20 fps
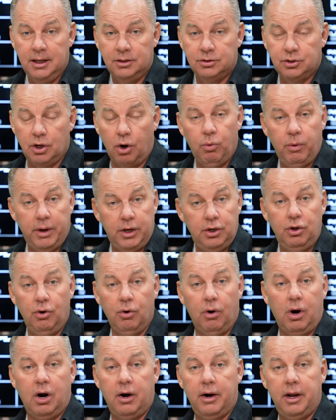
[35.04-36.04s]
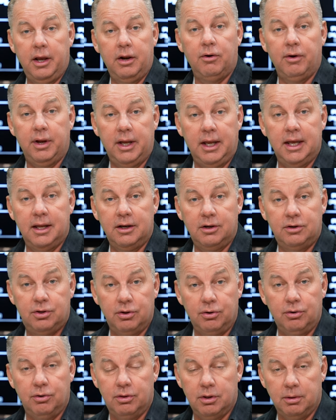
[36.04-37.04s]
So when you are entering
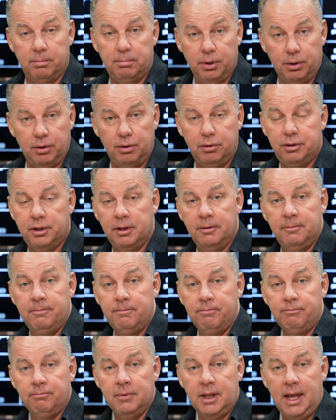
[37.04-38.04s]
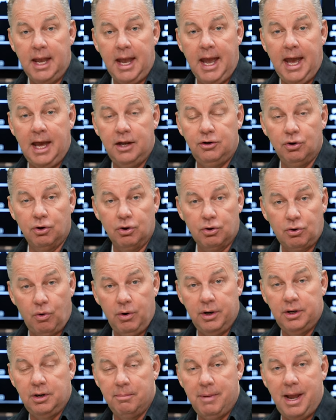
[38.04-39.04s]
into the booth and you're
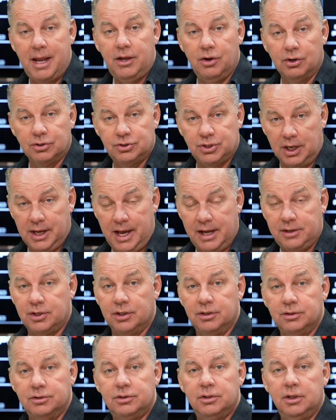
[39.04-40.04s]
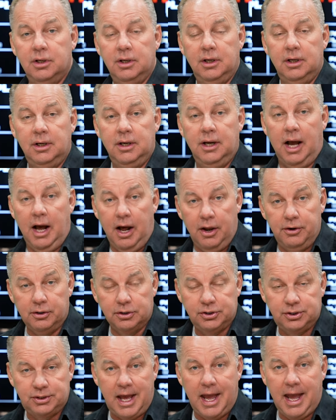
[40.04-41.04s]
going to make your selections,
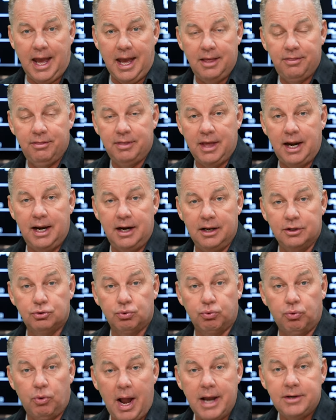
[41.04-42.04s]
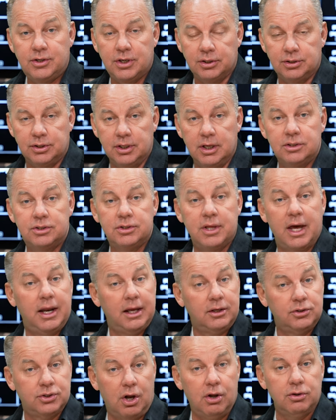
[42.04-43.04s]
understand that it is righteousness that
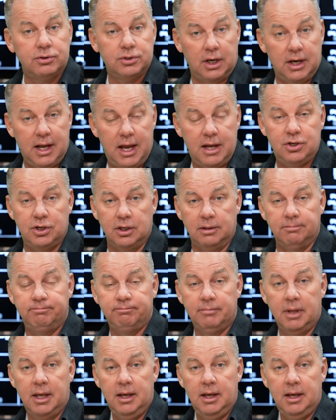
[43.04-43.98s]
exalts a nation.